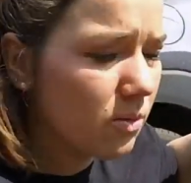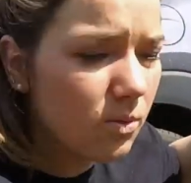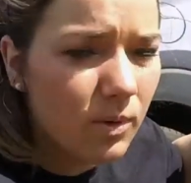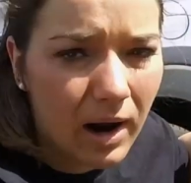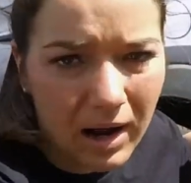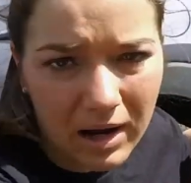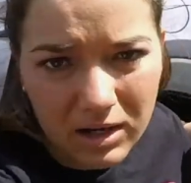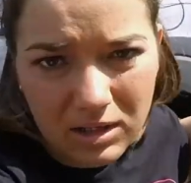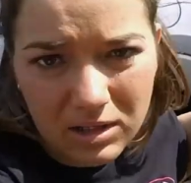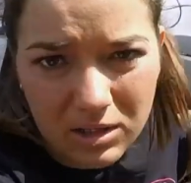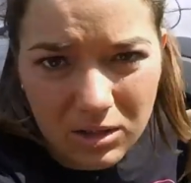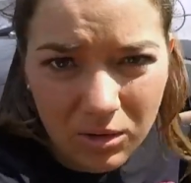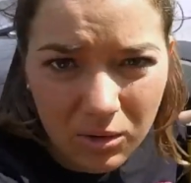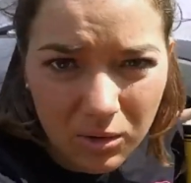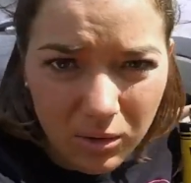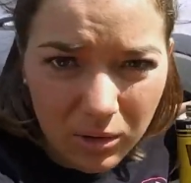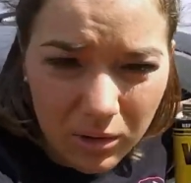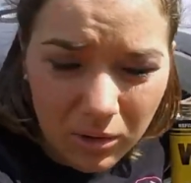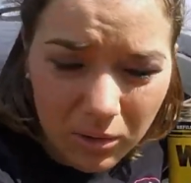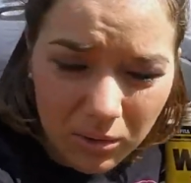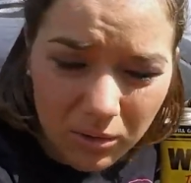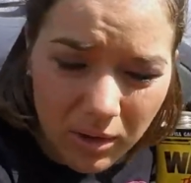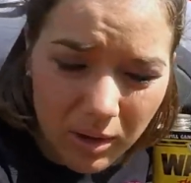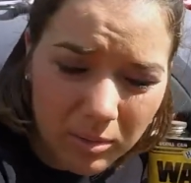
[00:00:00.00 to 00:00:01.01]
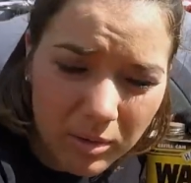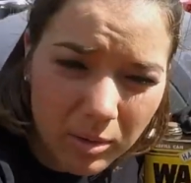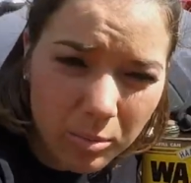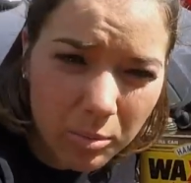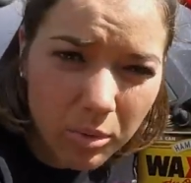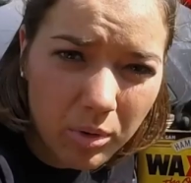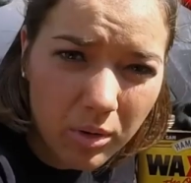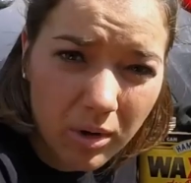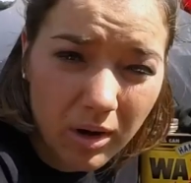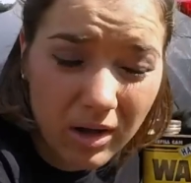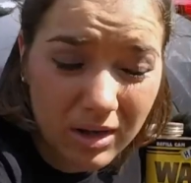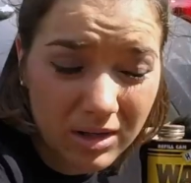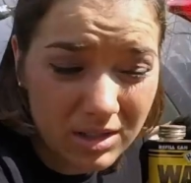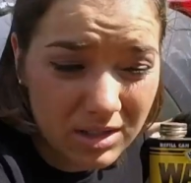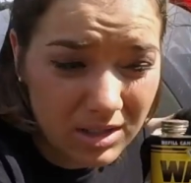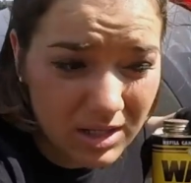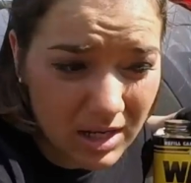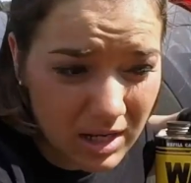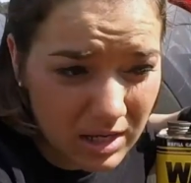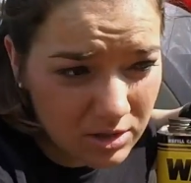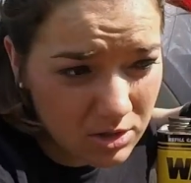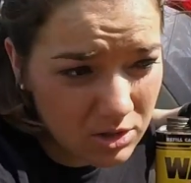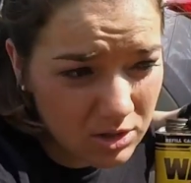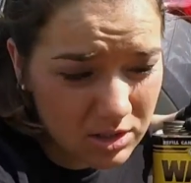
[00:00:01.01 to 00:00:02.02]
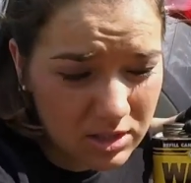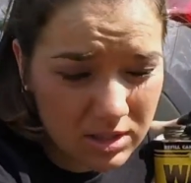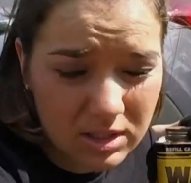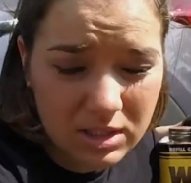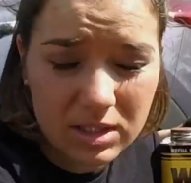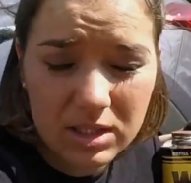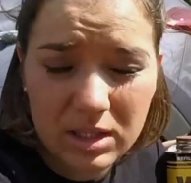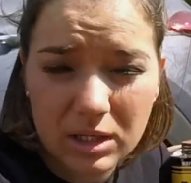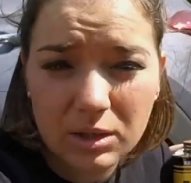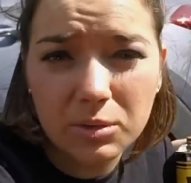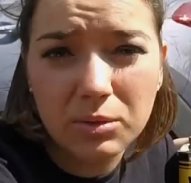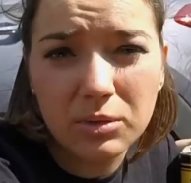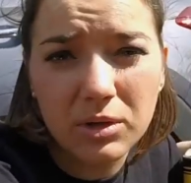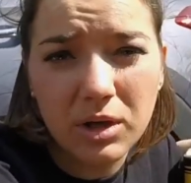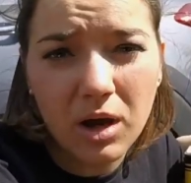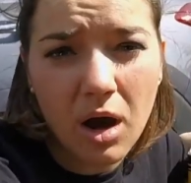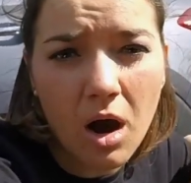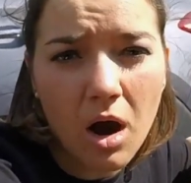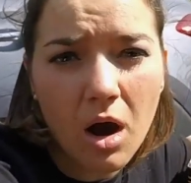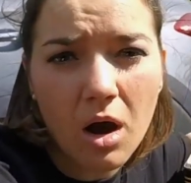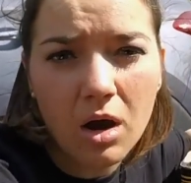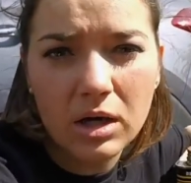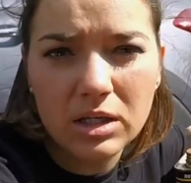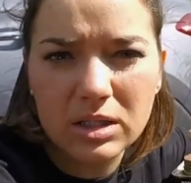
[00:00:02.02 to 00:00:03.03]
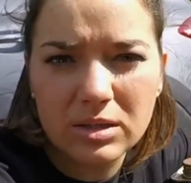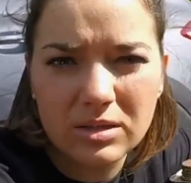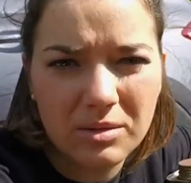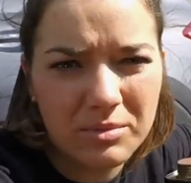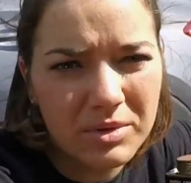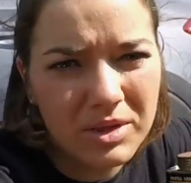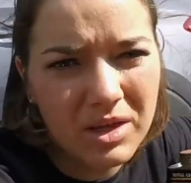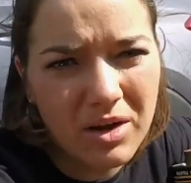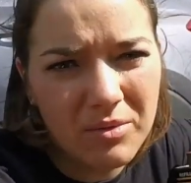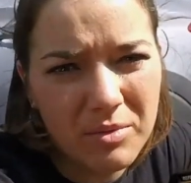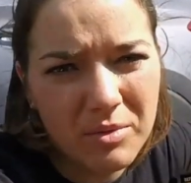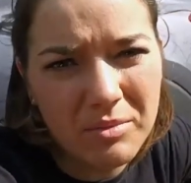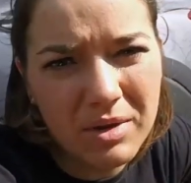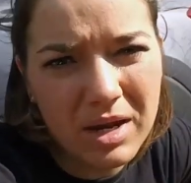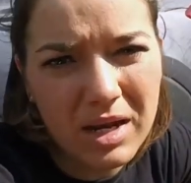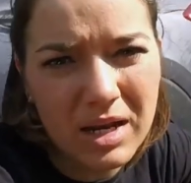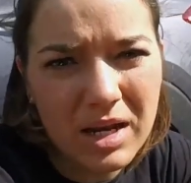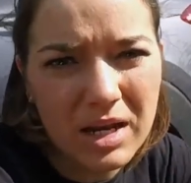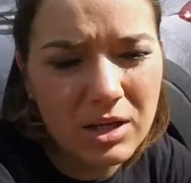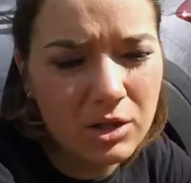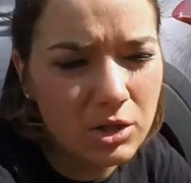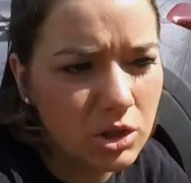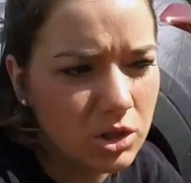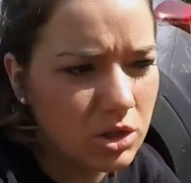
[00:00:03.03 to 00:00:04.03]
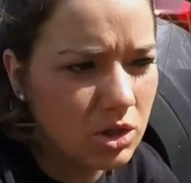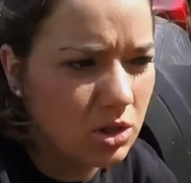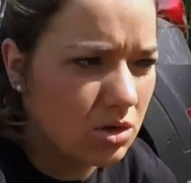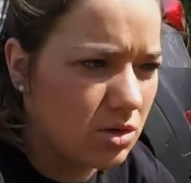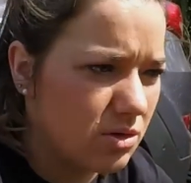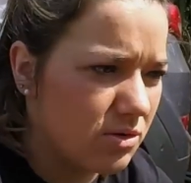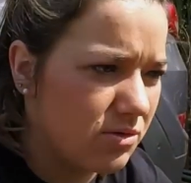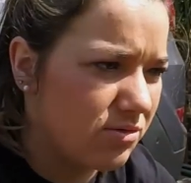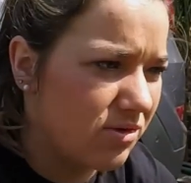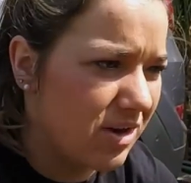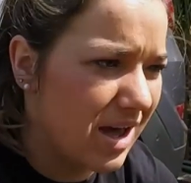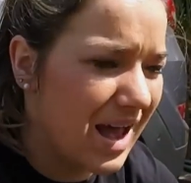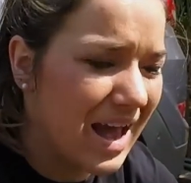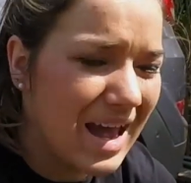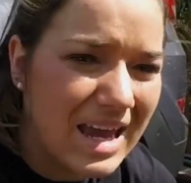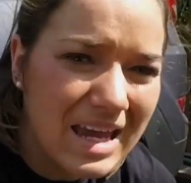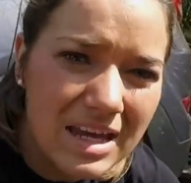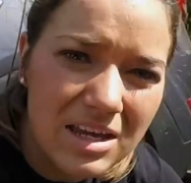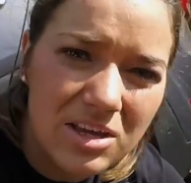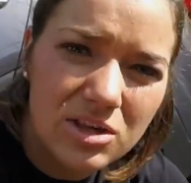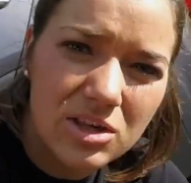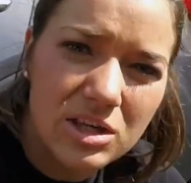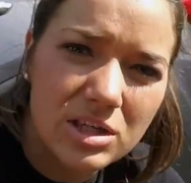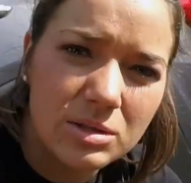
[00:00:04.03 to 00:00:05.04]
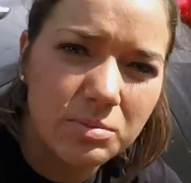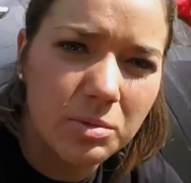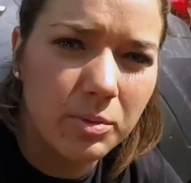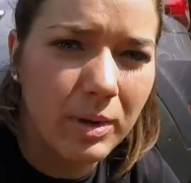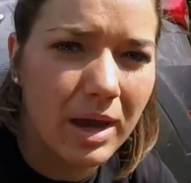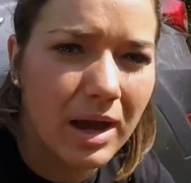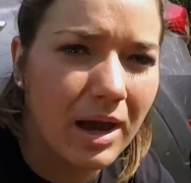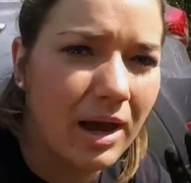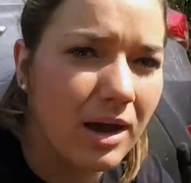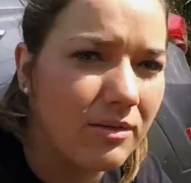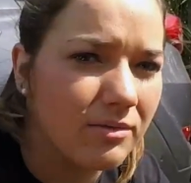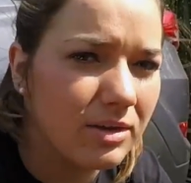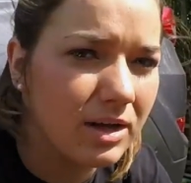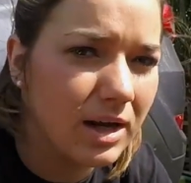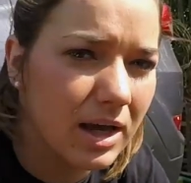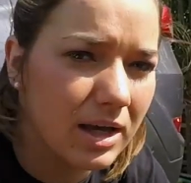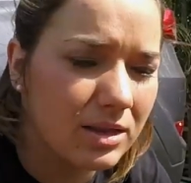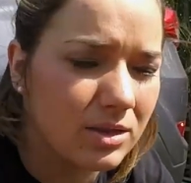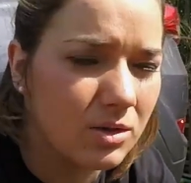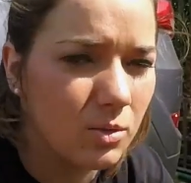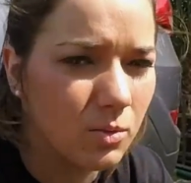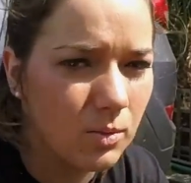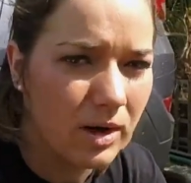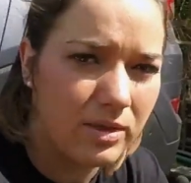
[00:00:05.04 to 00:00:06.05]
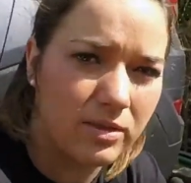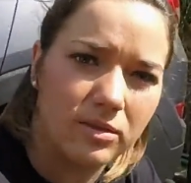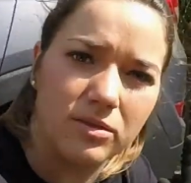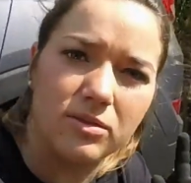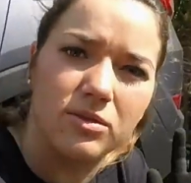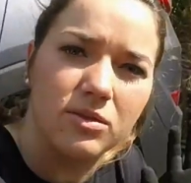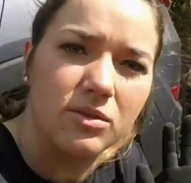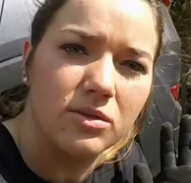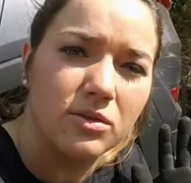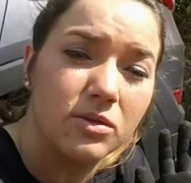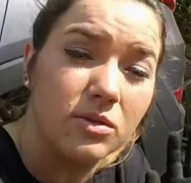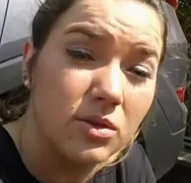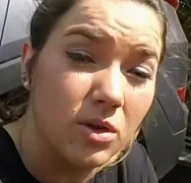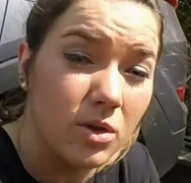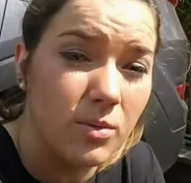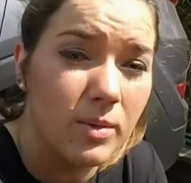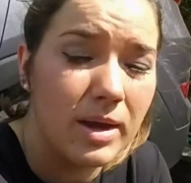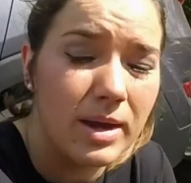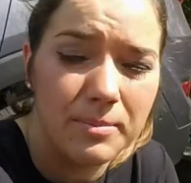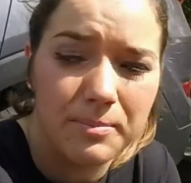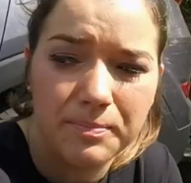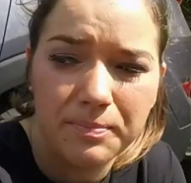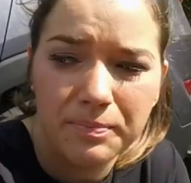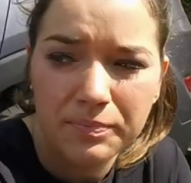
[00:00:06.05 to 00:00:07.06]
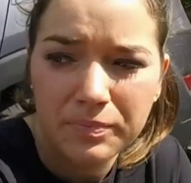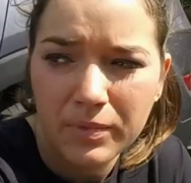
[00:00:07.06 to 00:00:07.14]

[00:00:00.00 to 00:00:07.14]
wax oil that I'm going to put underneath just to seal the car. It's something I've been meaning to do for ages, but we haven't had the weather to do it.